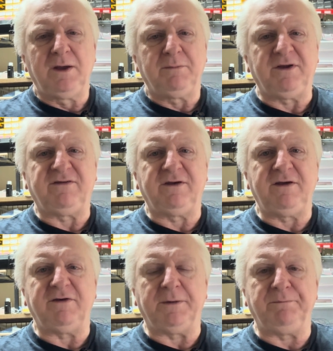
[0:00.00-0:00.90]

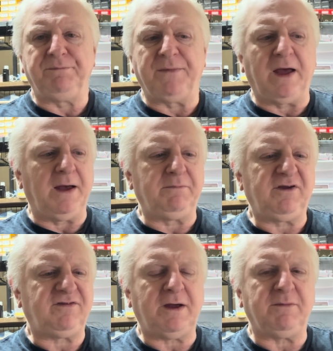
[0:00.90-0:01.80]
perceive it.
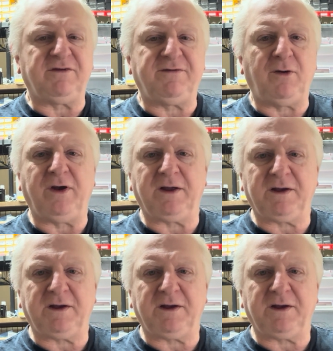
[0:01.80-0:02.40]
Just atmospheric